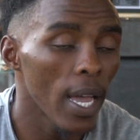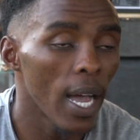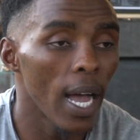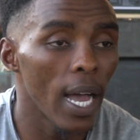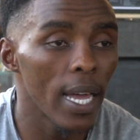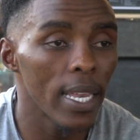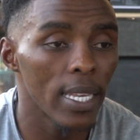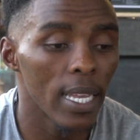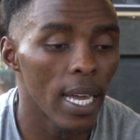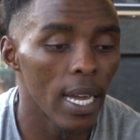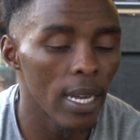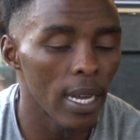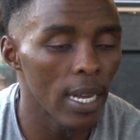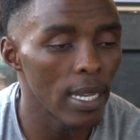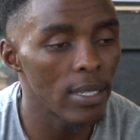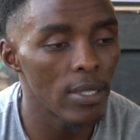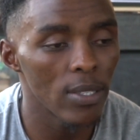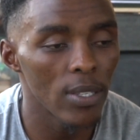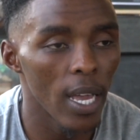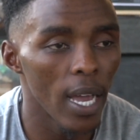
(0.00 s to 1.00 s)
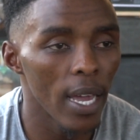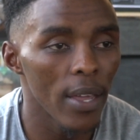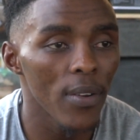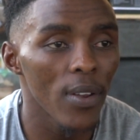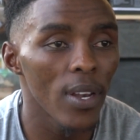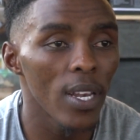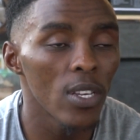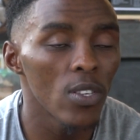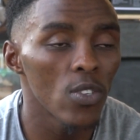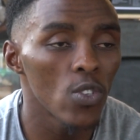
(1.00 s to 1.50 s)
I
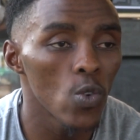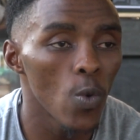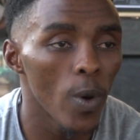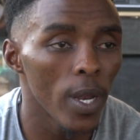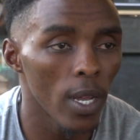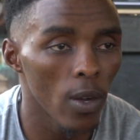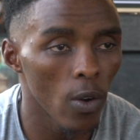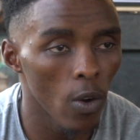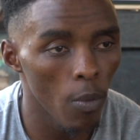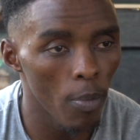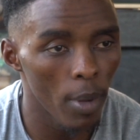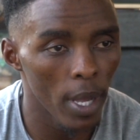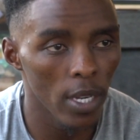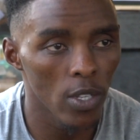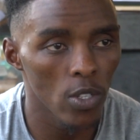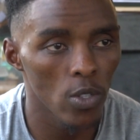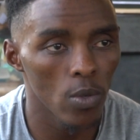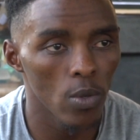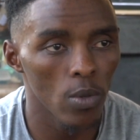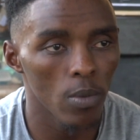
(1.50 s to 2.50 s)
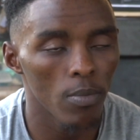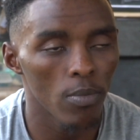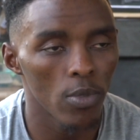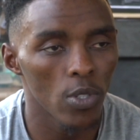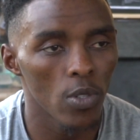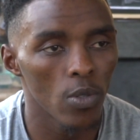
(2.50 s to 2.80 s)
really do want to go back to